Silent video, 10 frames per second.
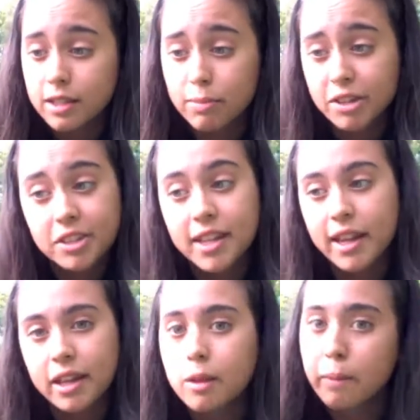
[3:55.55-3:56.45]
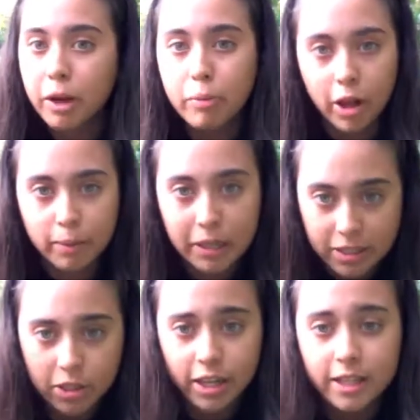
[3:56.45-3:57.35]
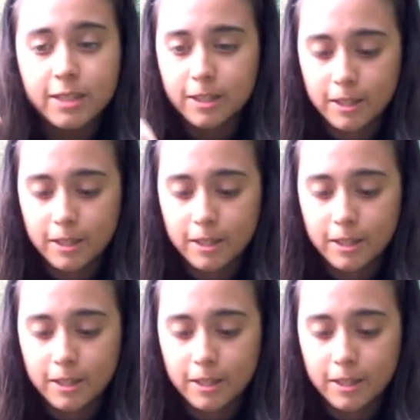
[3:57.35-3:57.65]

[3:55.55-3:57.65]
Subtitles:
especially like the big blockbuster hits, you